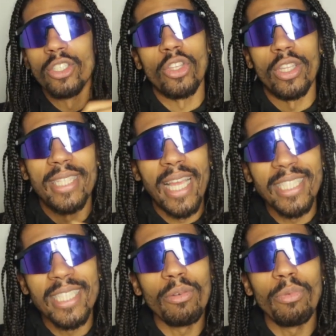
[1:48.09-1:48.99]
So the
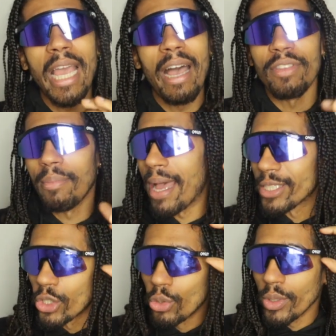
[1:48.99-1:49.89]
density we have to
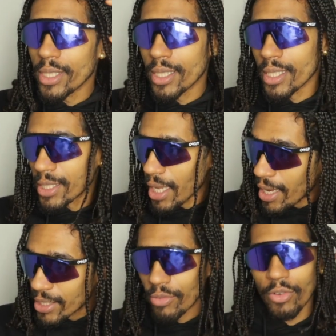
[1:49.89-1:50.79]
match to is the
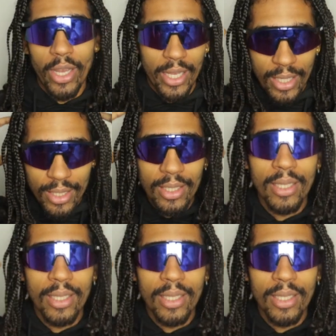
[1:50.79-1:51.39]
sides of your head.